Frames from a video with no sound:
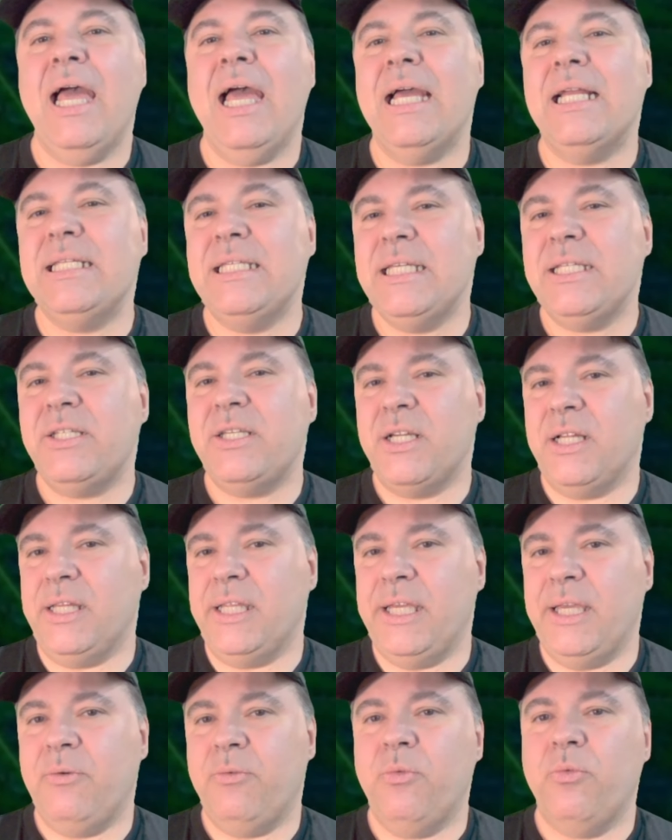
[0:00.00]

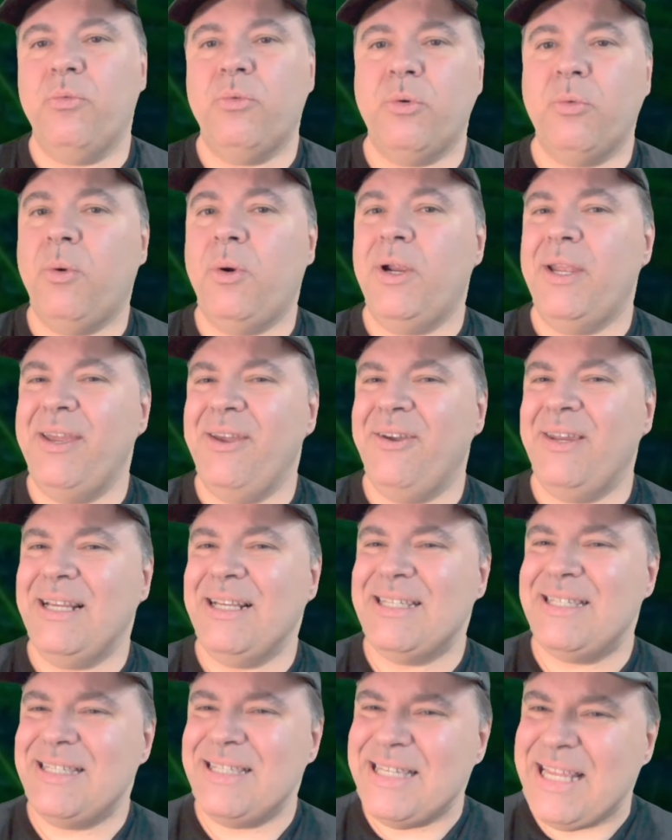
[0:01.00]
Additionally, we're working on
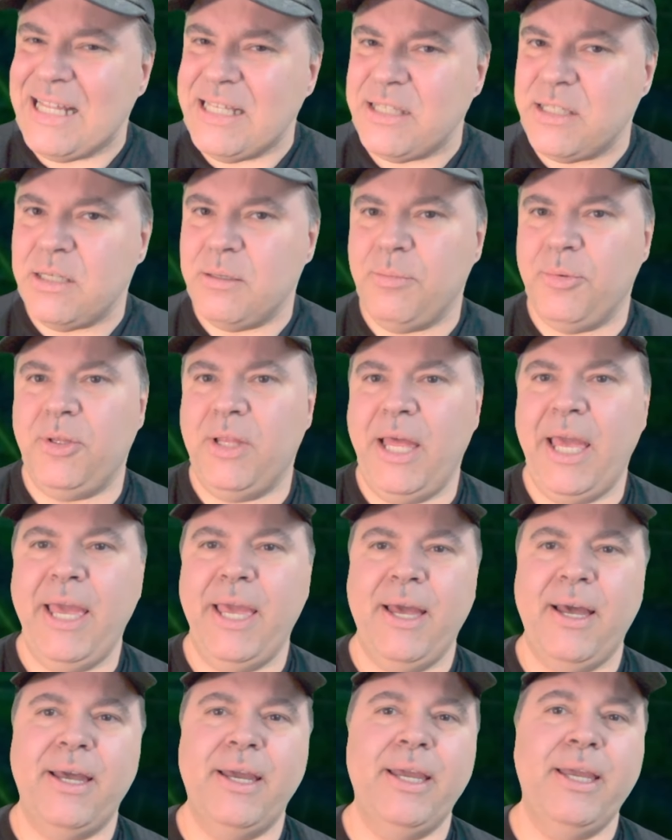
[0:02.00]
extensible
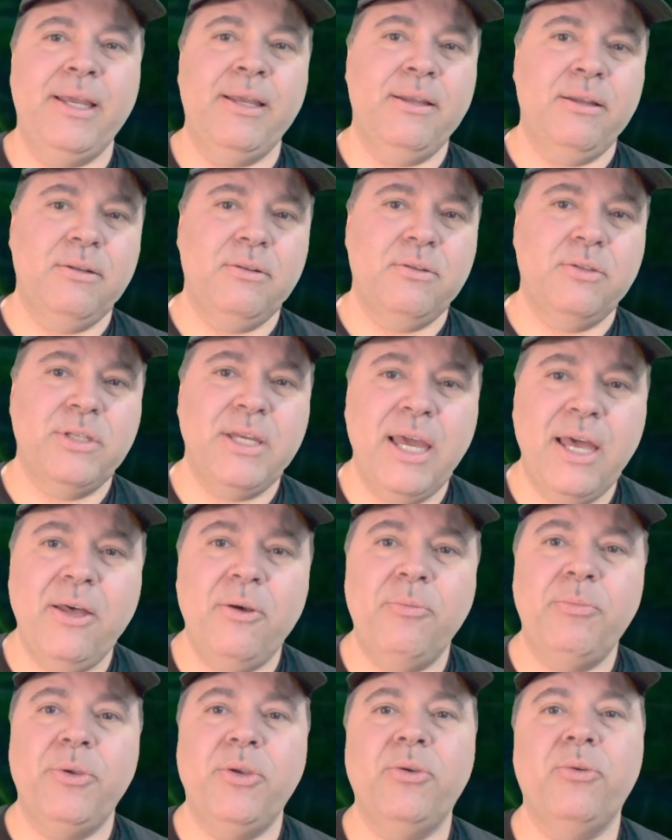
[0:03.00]
AI to
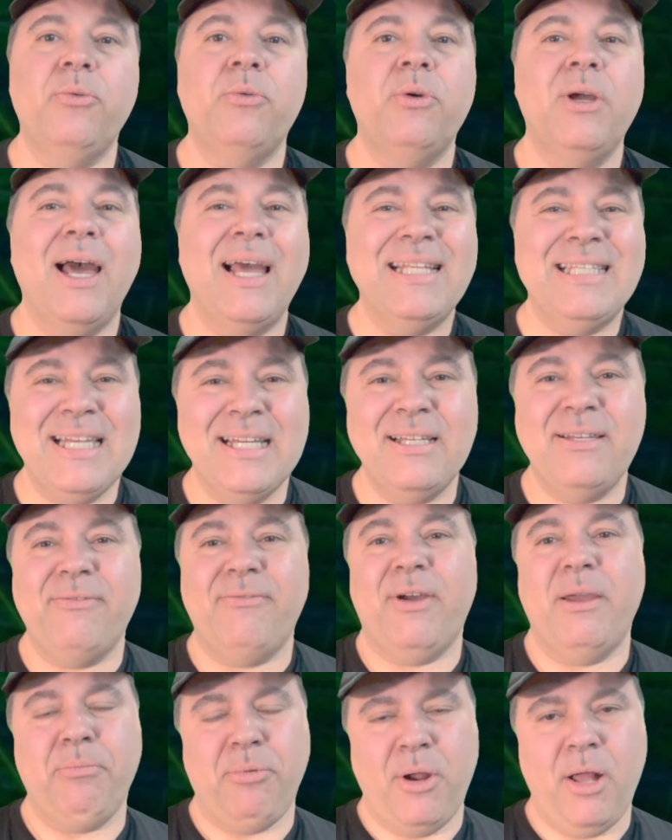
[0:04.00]
help you
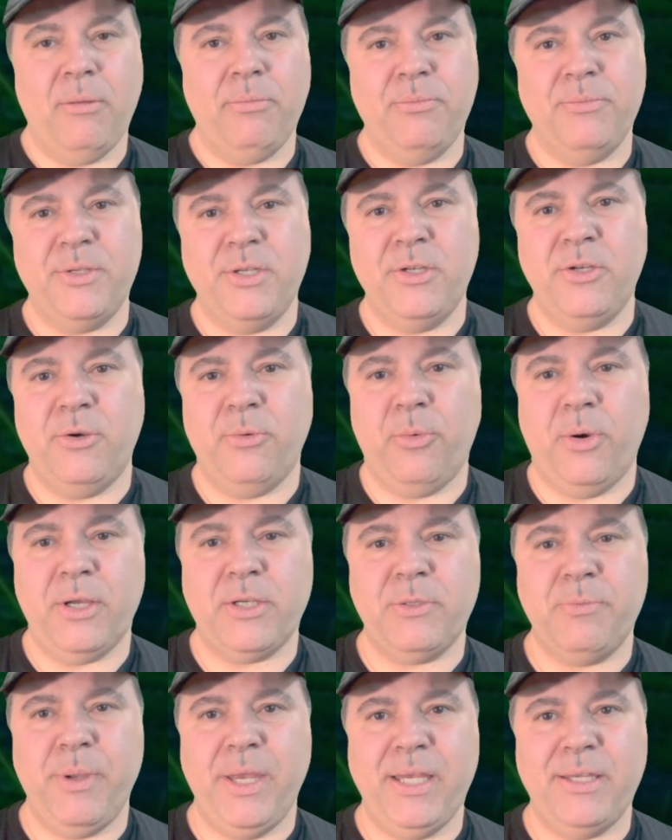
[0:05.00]
identify problems in your
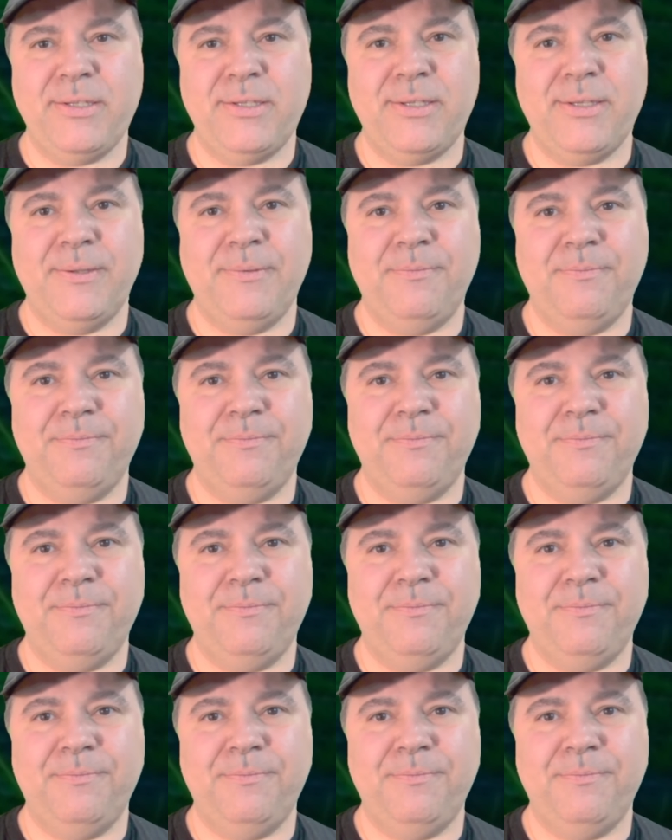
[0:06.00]
workspace.